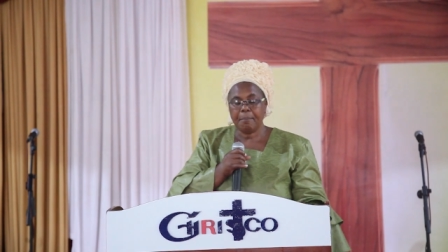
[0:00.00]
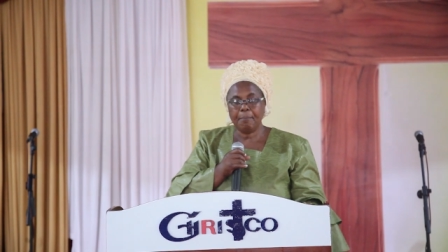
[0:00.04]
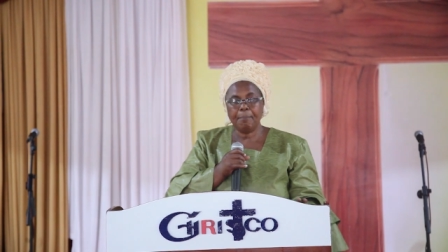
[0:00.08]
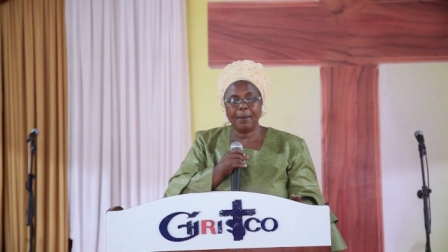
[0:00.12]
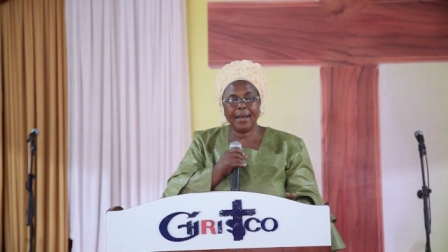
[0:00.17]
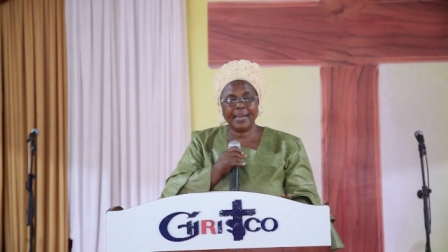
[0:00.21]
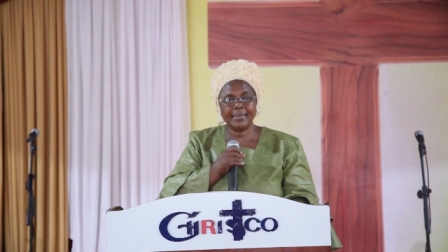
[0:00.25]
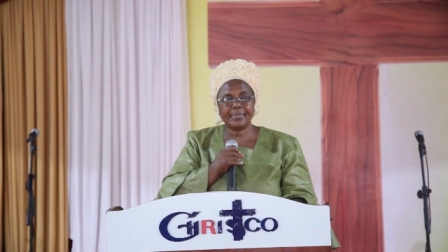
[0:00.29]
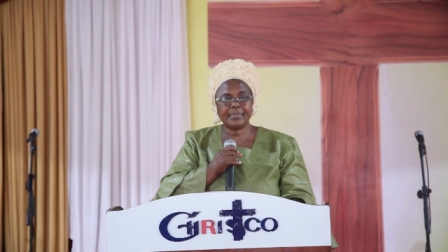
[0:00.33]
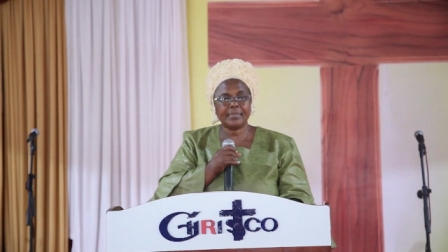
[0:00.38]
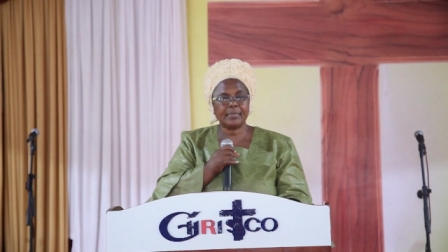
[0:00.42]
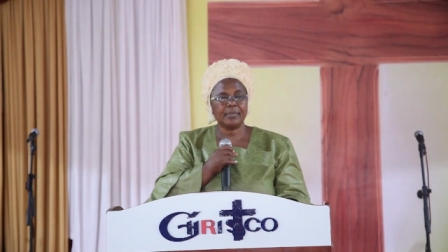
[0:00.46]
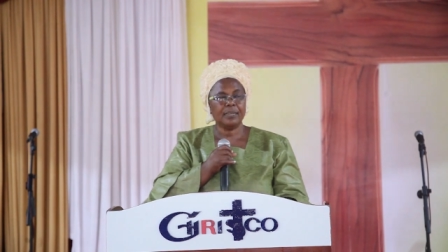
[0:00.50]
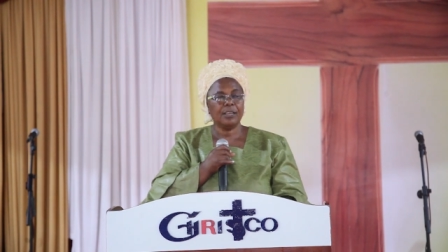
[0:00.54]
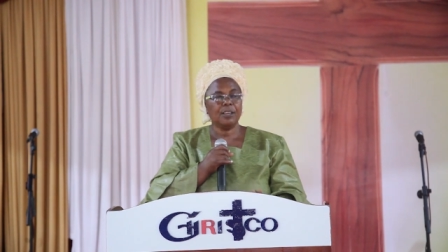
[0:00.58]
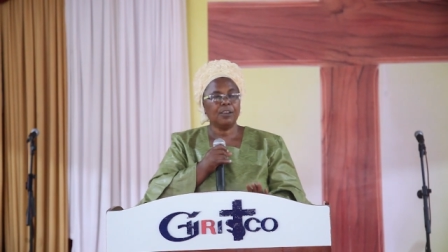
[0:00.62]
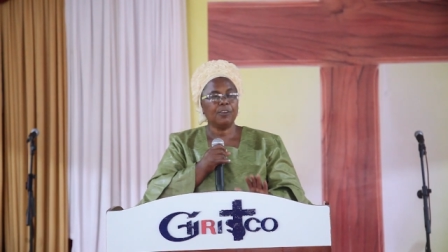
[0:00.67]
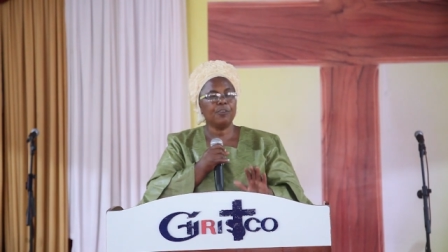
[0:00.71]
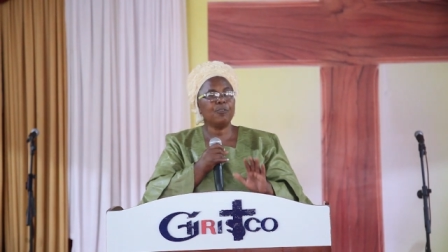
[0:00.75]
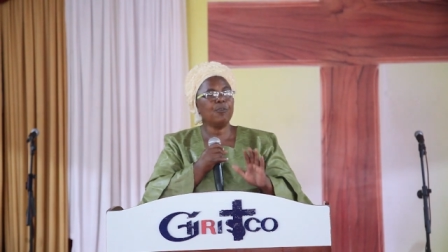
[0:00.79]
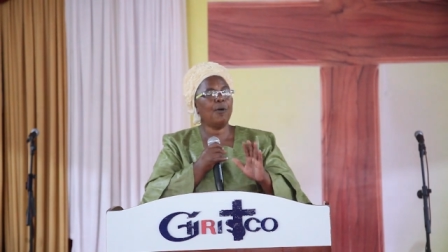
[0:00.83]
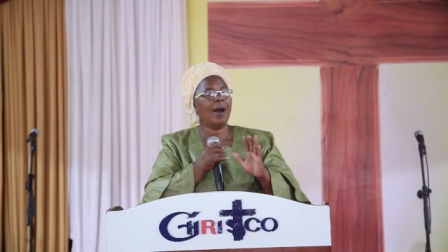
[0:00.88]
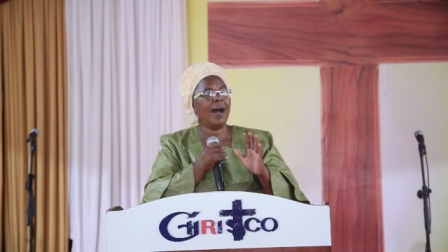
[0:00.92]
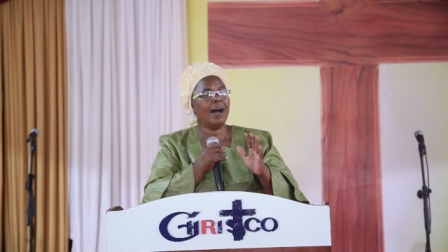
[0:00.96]
but
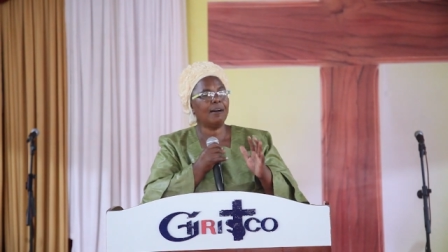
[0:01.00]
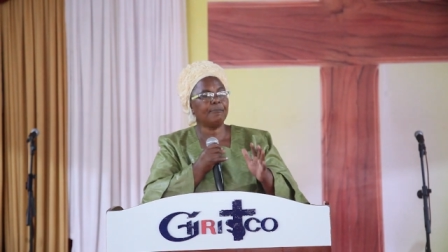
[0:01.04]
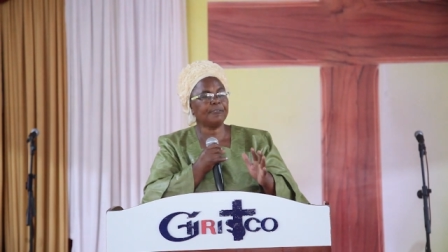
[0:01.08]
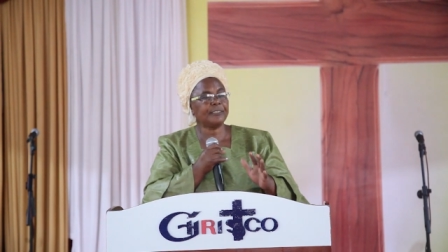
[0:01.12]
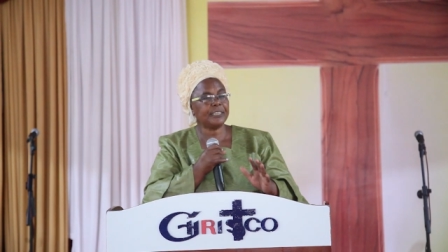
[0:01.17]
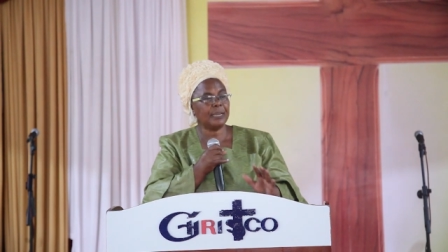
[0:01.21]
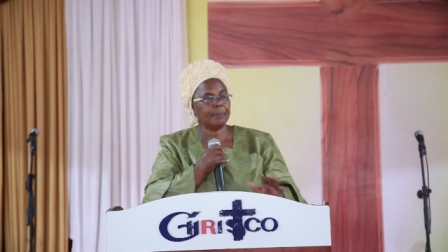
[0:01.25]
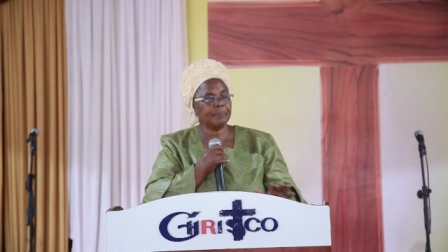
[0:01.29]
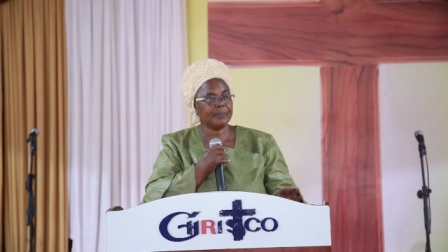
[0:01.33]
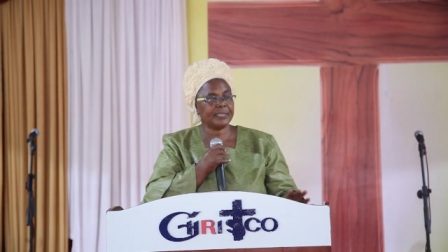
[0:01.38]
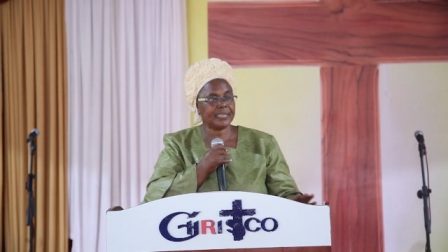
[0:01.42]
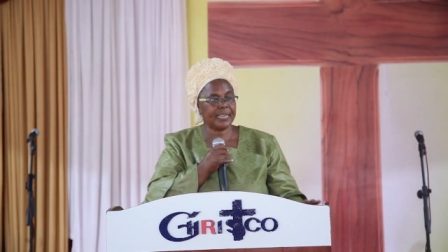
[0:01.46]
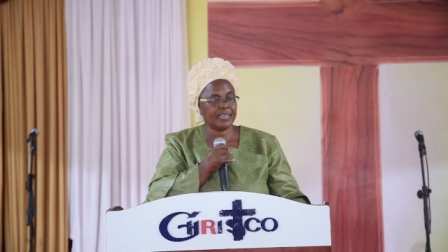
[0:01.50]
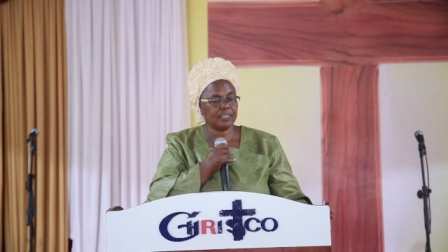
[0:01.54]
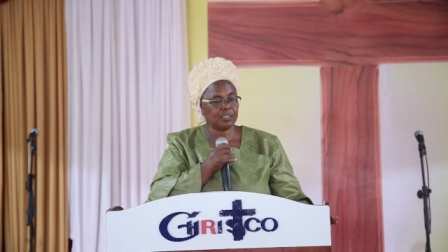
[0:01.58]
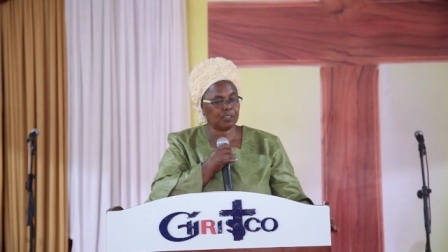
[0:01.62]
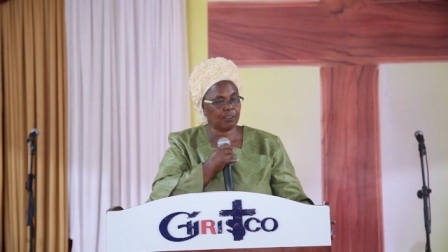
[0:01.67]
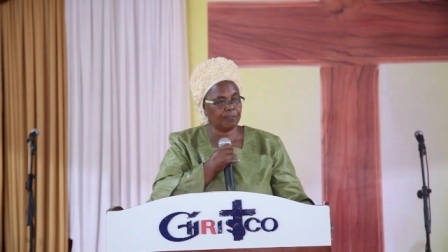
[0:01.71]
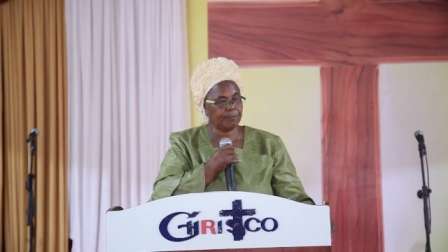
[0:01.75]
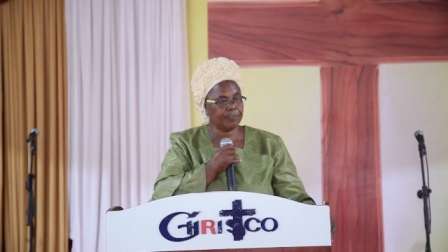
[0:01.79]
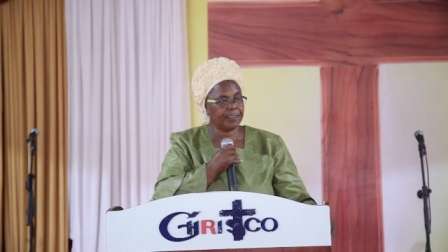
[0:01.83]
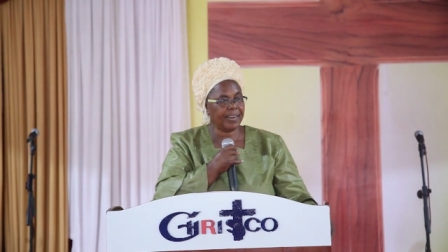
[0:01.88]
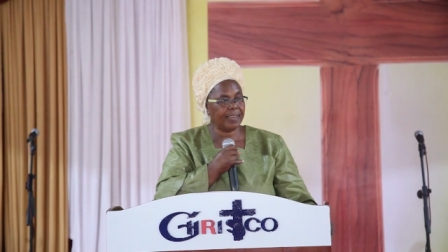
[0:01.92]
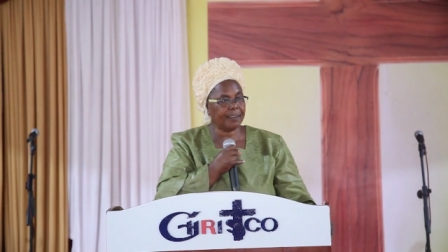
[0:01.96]
you have some
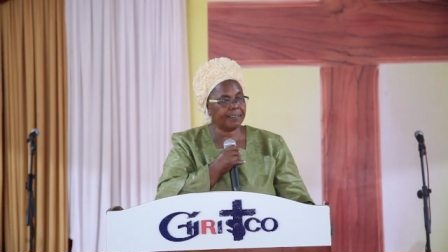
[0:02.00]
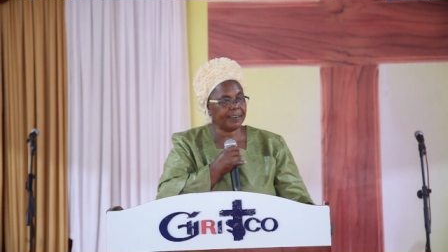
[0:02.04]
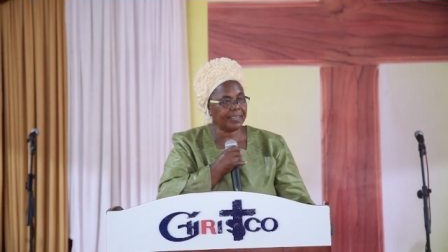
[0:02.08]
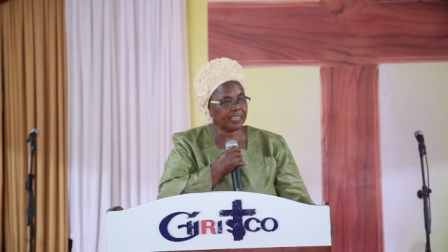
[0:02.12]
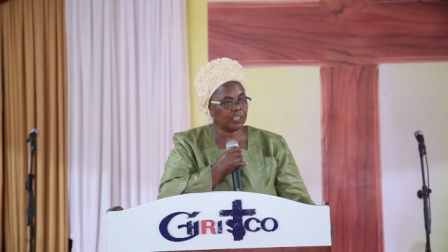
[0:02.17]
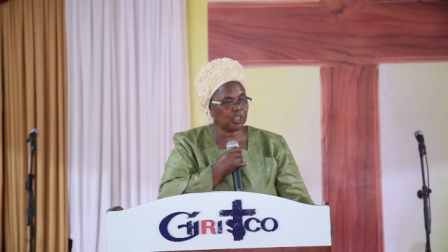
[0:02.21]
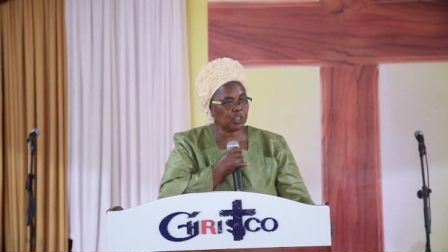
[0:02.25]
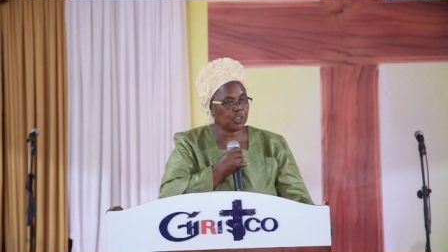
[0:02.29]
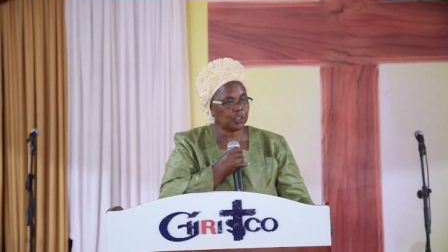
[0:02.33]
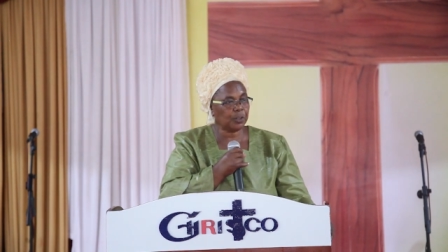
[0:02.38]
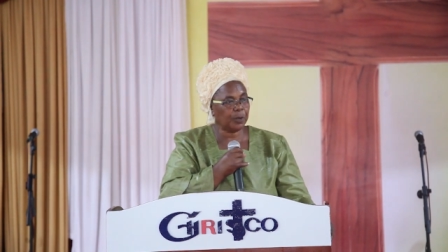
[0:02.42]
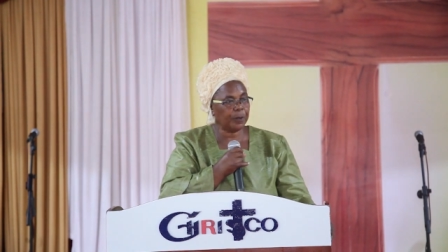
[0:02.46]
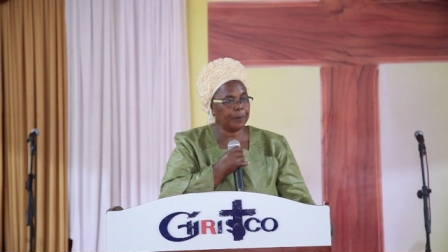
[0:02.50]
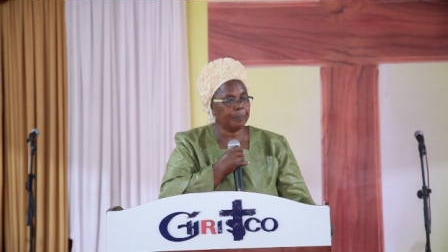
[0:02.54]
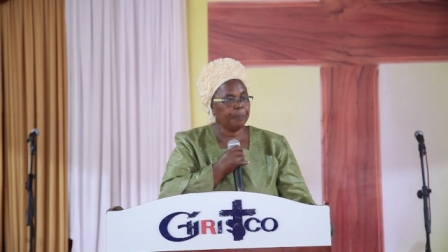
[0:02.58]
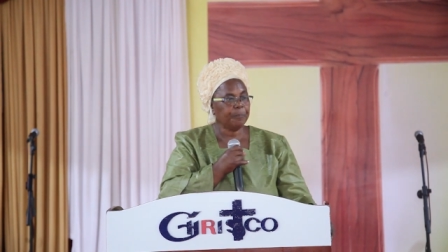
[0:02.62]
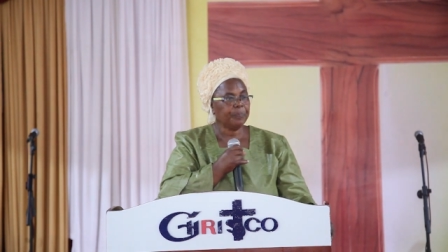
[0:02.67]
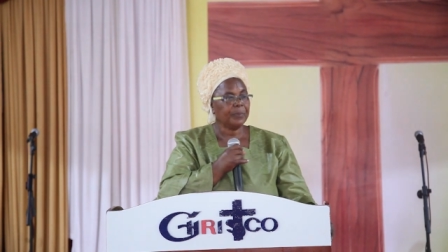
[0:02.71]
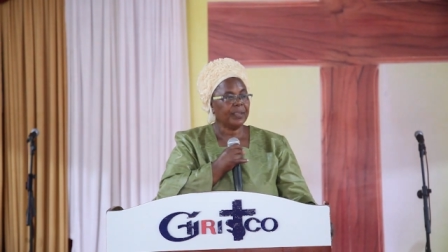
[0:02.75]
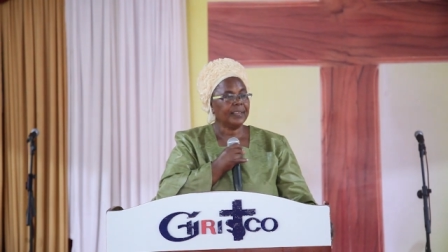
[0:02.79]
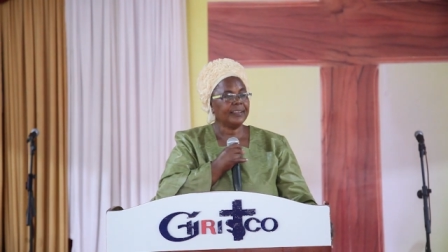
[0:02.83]
sense of direction